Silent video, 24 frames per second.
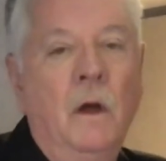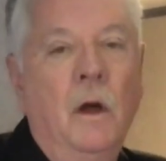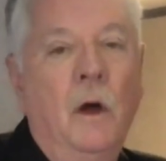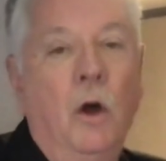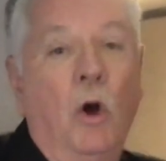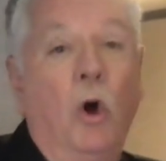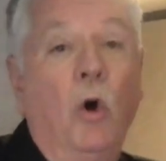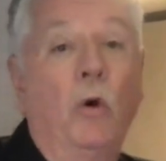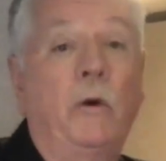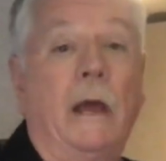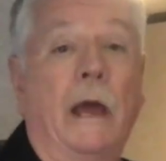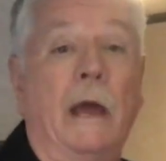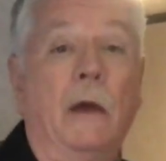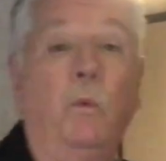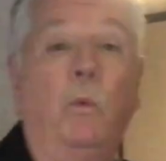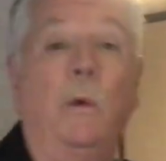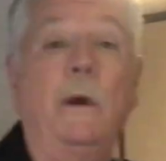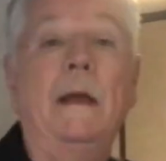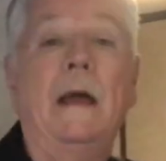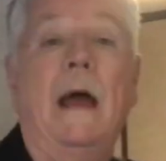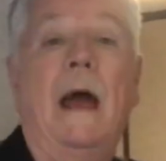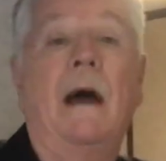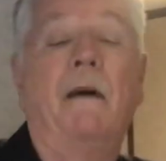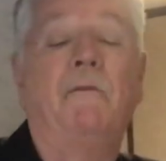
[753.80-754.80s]
Okay,
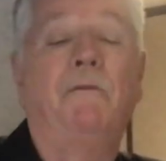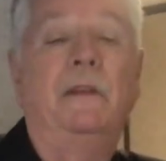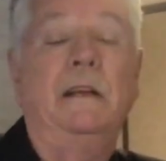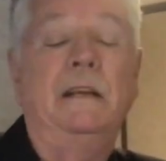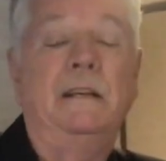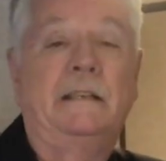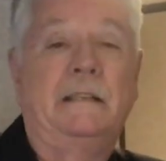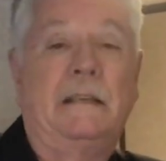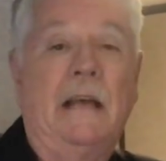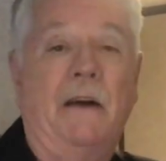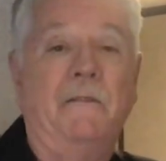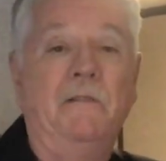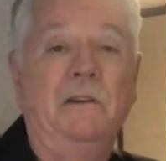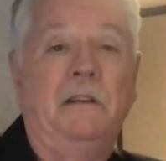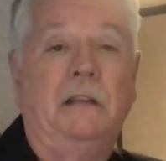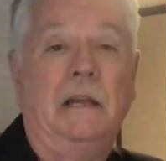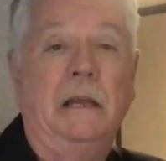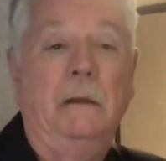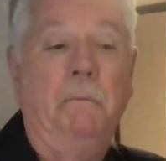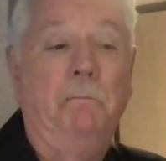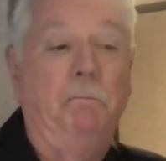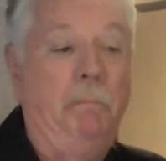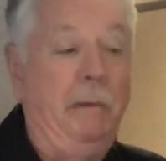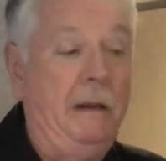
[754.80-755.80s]
we have the
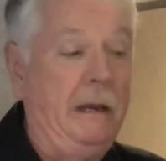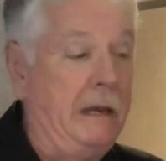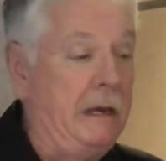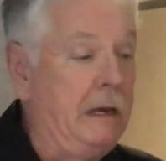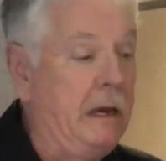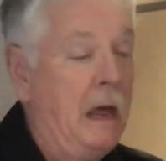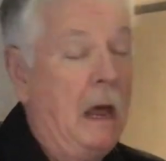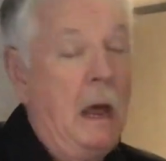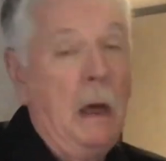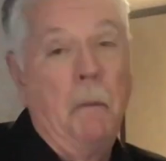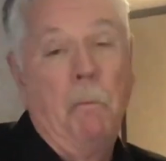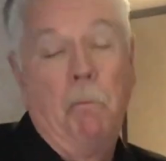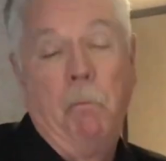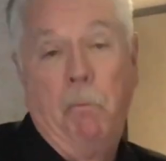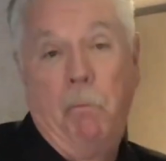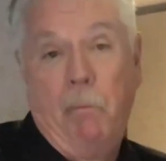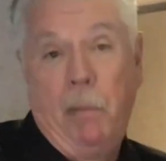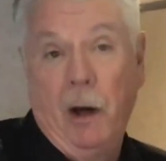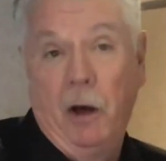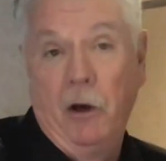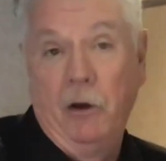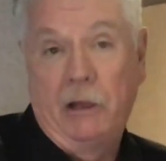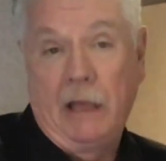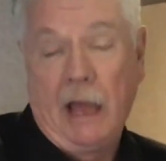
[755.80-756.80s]
17B
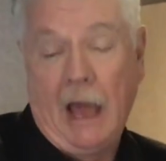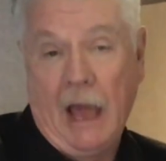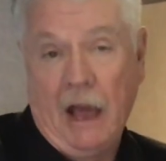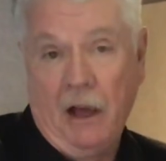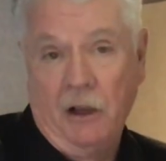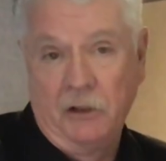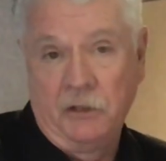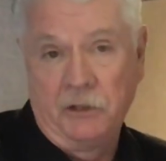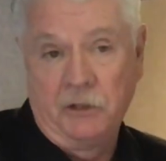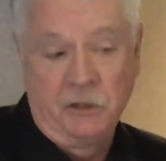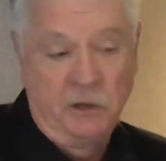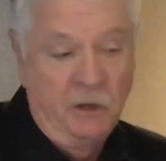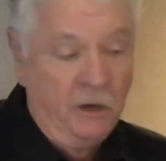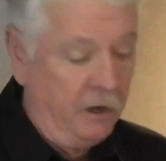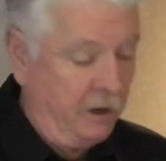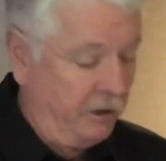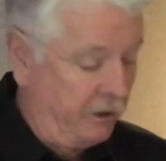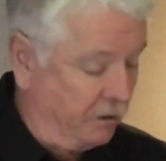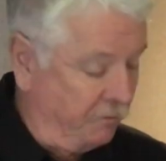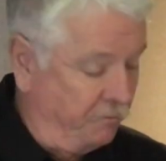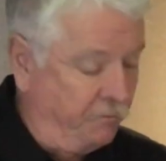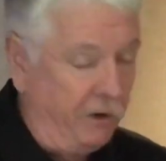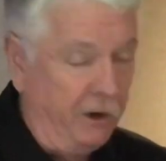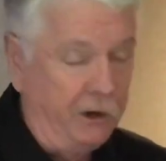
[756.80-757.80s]
bunkhouse
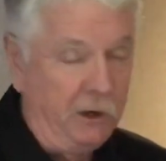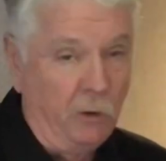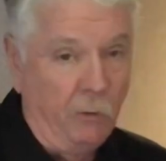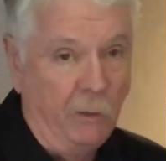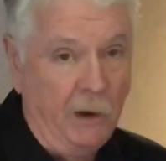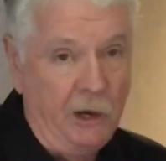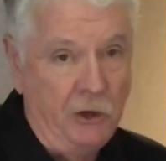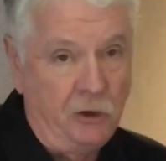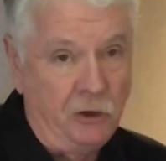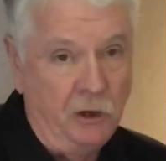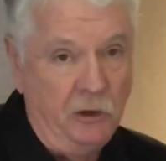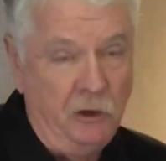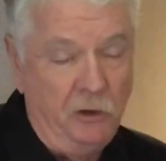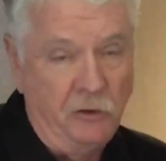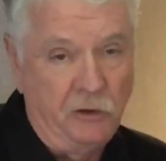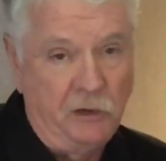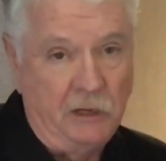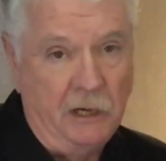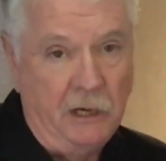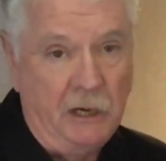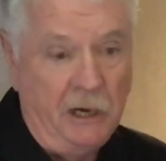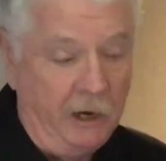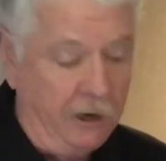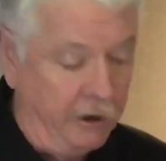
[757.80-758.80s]
configuration you
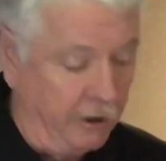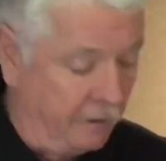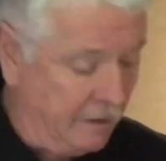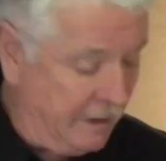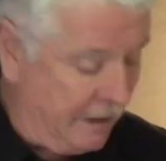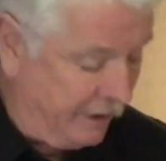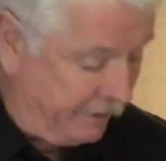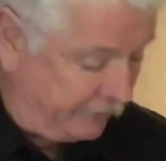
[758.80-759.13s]
see here.